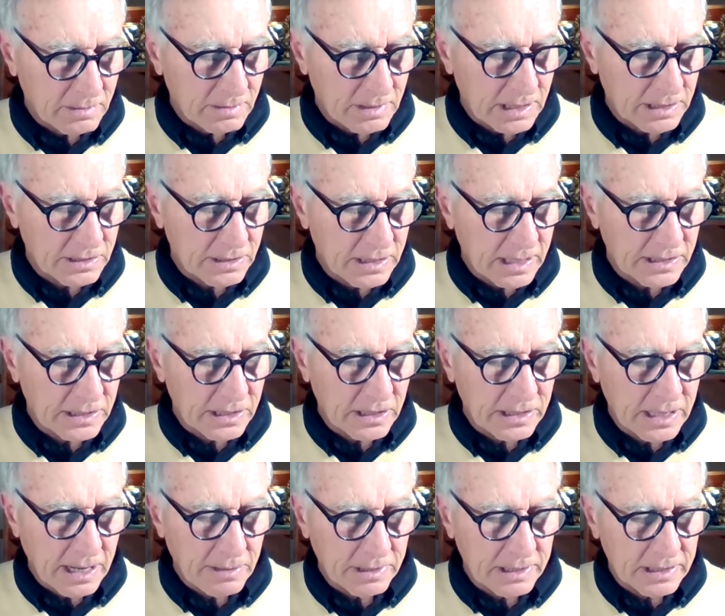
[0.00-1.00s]
that's the
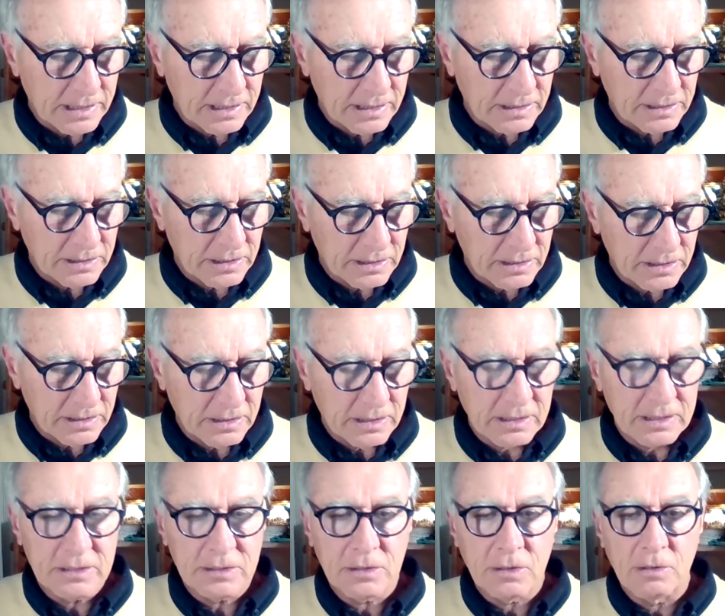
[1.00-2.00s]
day we
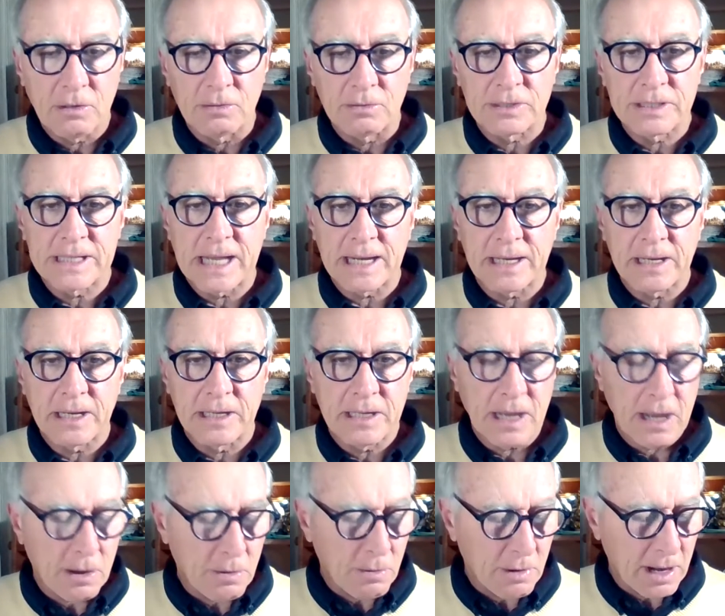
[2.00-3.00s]

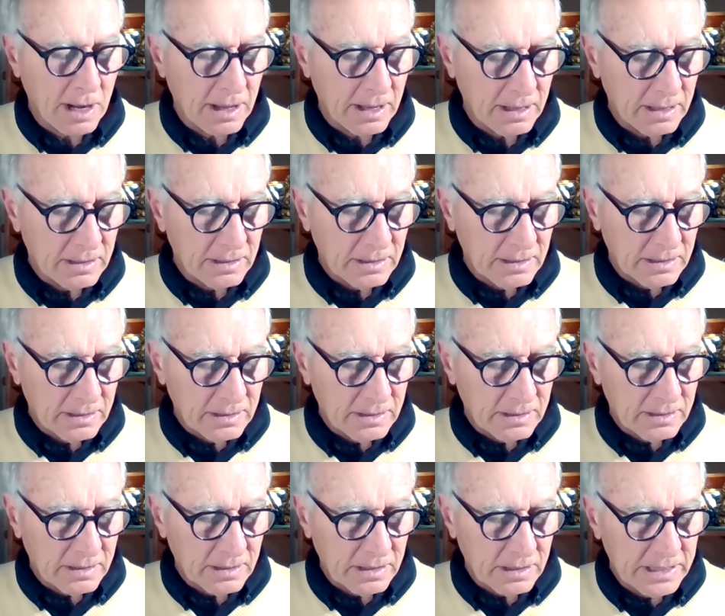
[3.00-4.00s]
Sakyadawa,
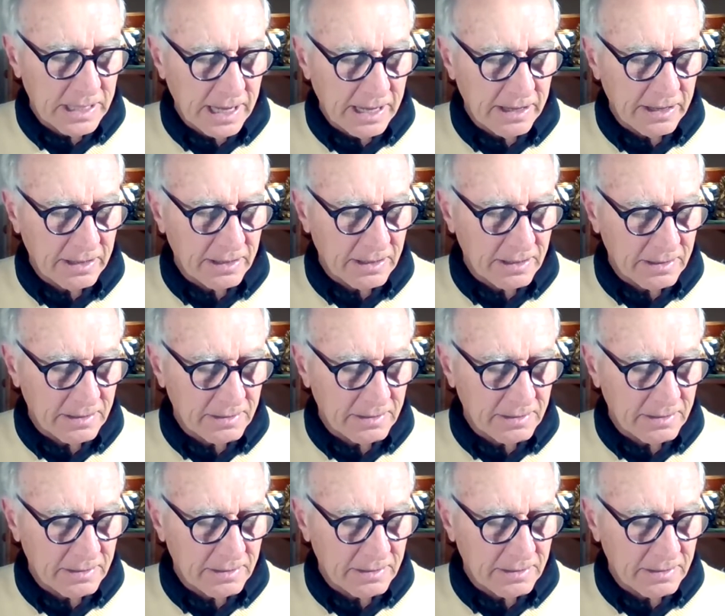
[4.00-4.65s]
the day,